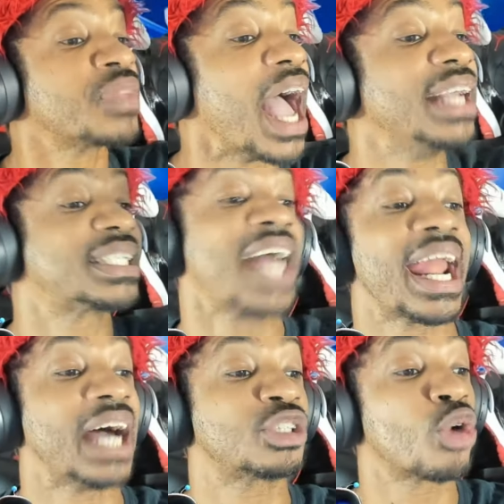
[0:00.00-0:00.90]
Hey, shout
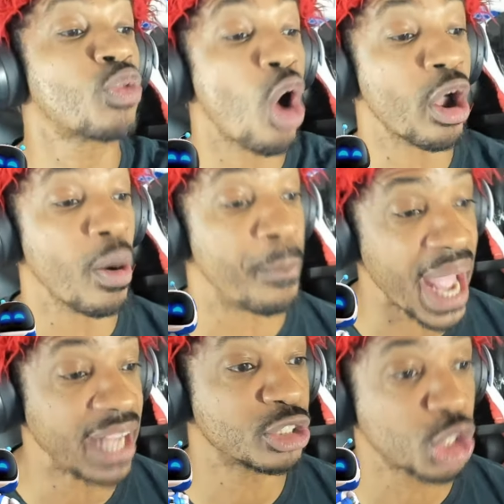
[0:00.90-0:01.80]
out to Royal
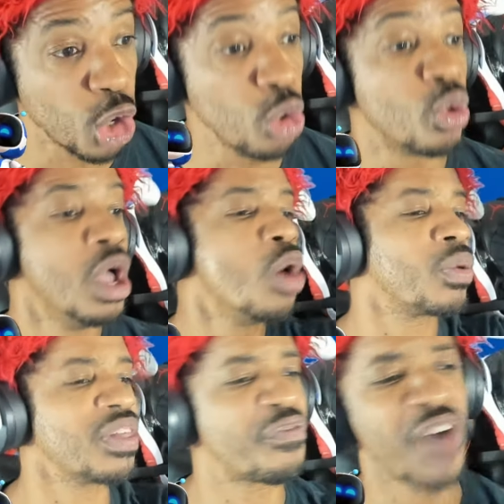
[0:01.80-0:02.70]
Ben 2
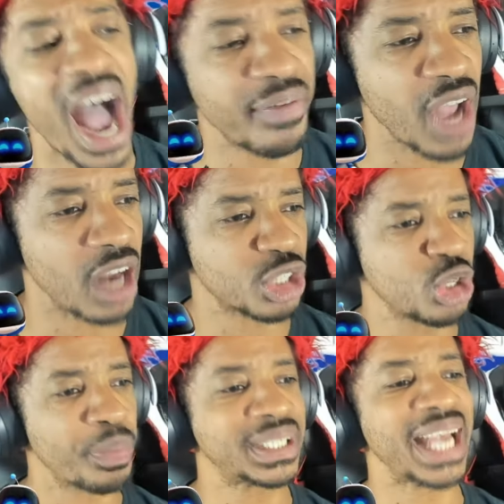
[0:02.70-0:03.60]
with a $5
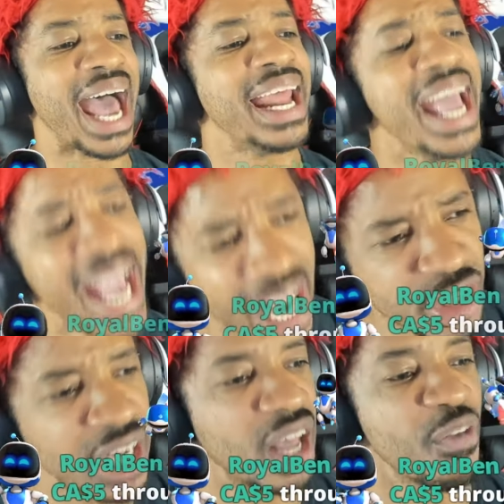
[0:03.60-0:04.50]
super chat. Here's
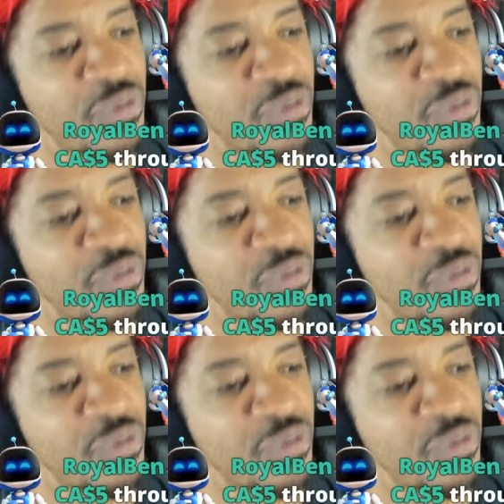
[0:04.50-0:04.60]
another